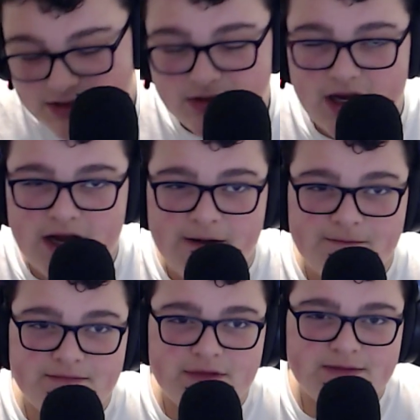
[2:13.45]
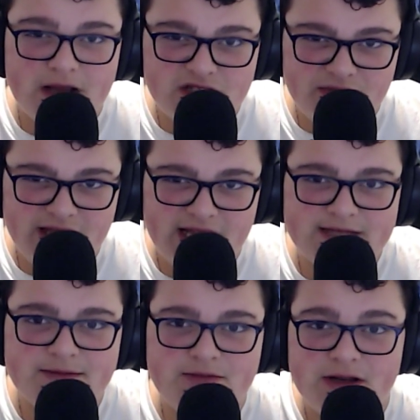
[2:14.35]
So um, this past week
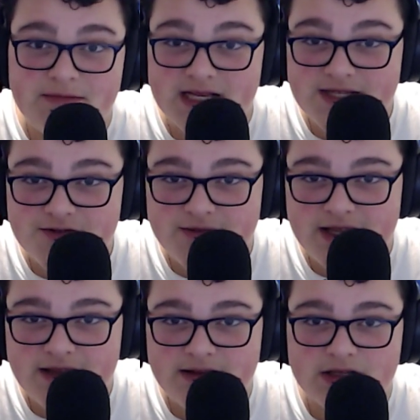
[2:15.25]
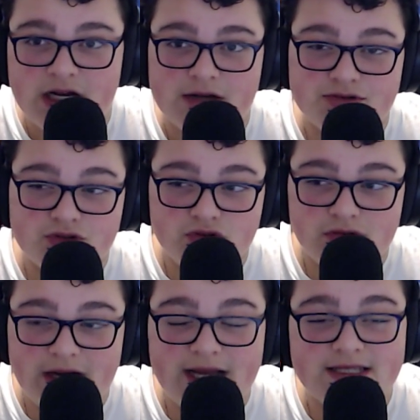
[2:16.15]
has been pretty busy for me, um, school
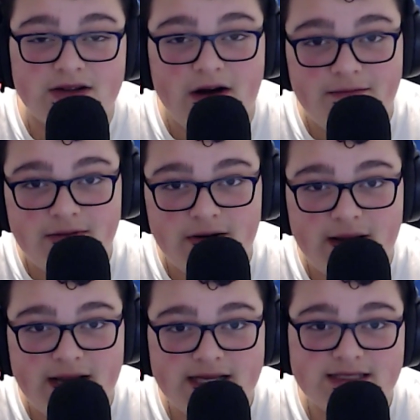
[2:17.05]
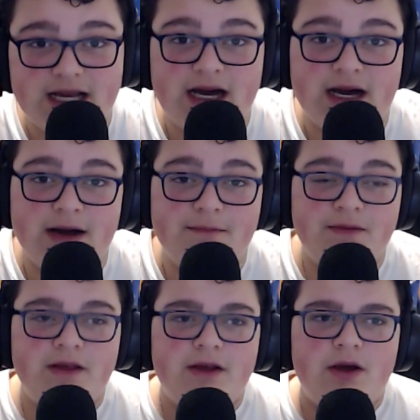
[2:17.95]
wise and off brain wise. Um,
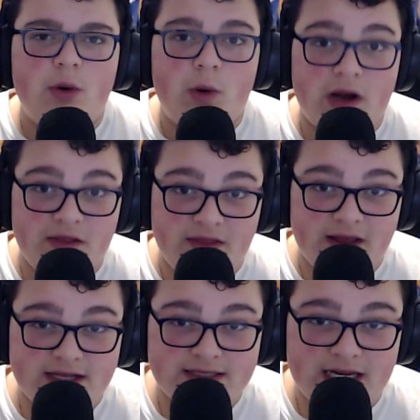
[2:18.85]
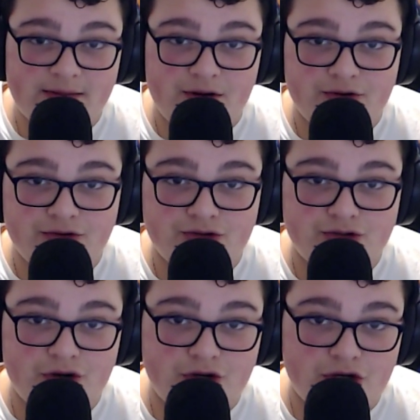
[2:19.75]
one of the things that I'm gonna
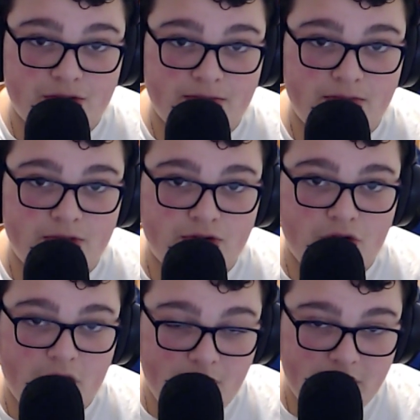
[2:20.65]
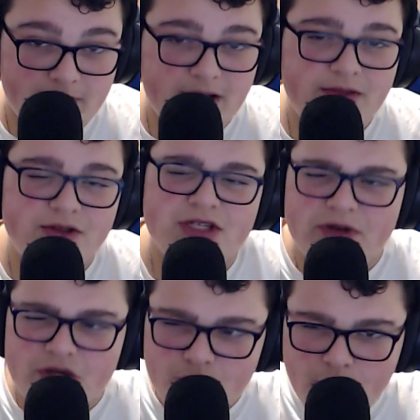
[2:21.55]
start to talk more about. There's gonna
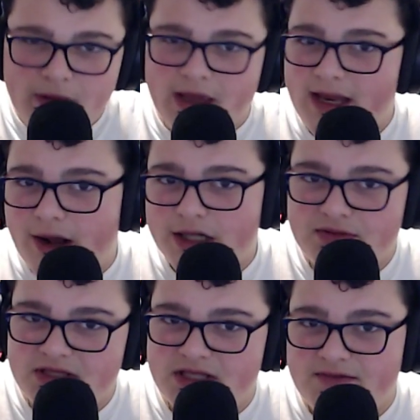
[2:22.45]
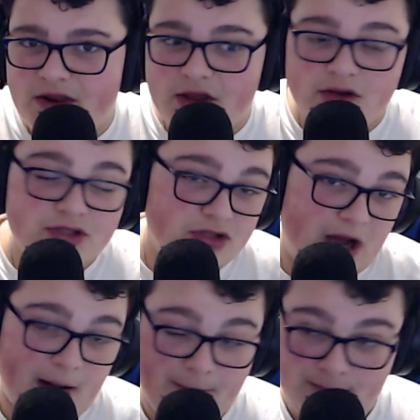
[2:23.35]
be two big announcements in this video, so
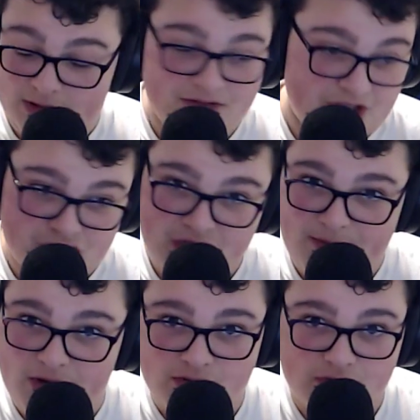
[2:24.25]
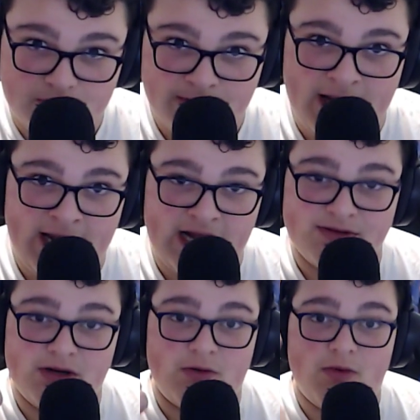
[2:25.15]
um, I'm just gonna jump into
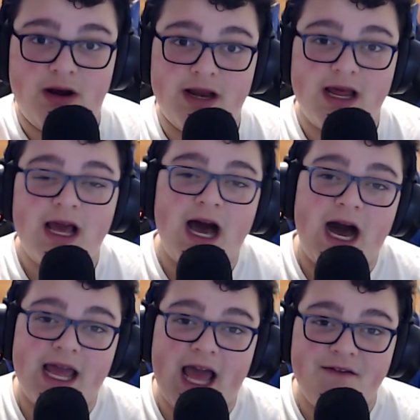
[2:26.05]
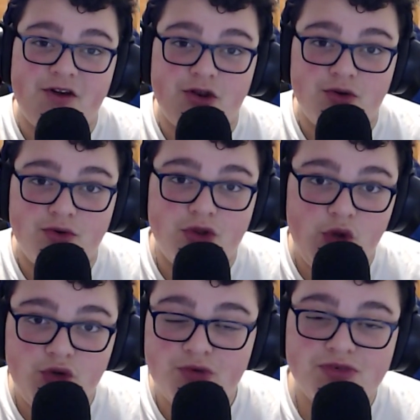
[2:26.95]
announcement number one. I have a new
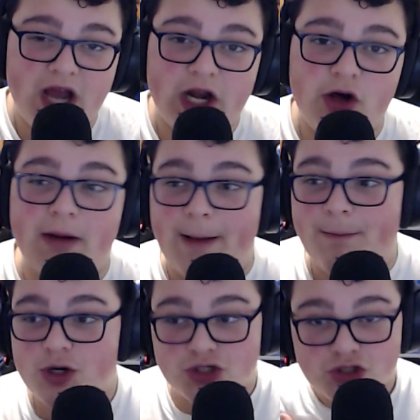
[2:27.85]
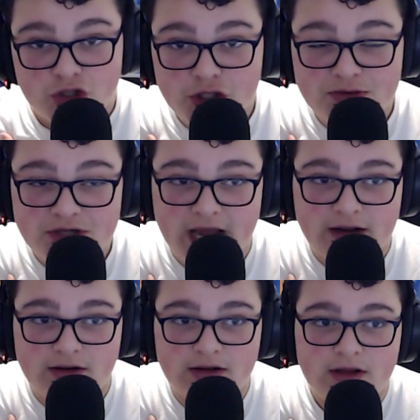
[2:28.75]
YouTube channel, my personal YouTube
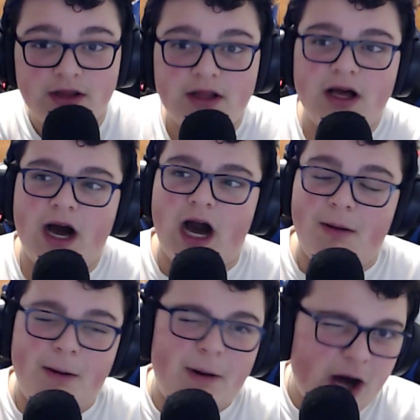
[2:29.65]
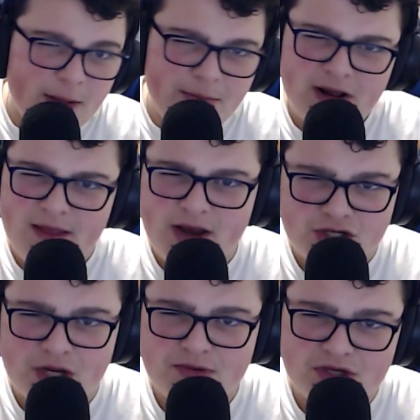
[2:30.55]
channel. Um, I'll probably put it in the
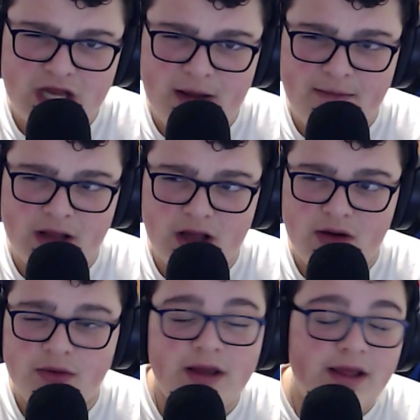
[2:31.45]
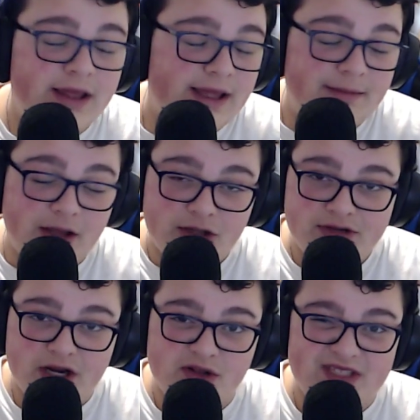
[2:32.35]
description down below. And my YouTube
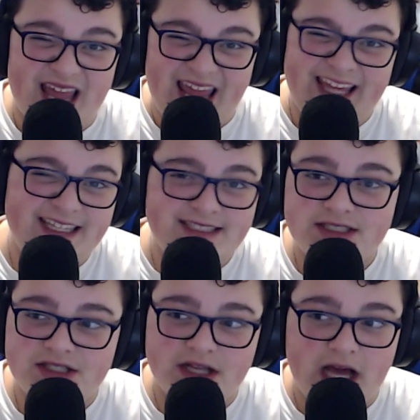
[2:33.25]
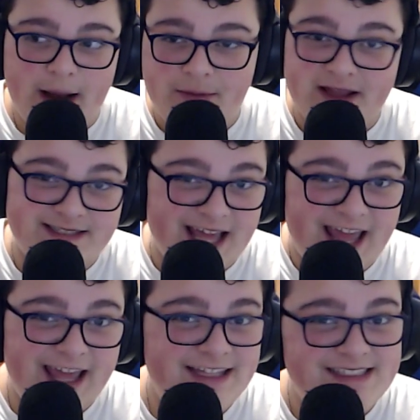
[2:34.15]
channel is Ace, uppercase
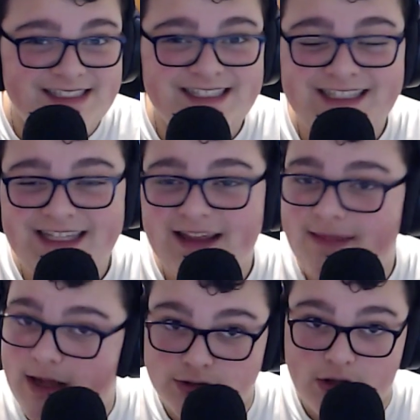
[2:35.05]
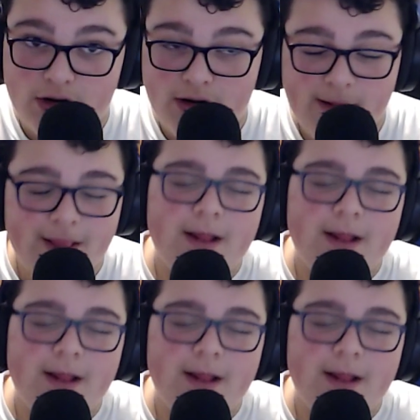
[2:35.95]
A C E. That's all.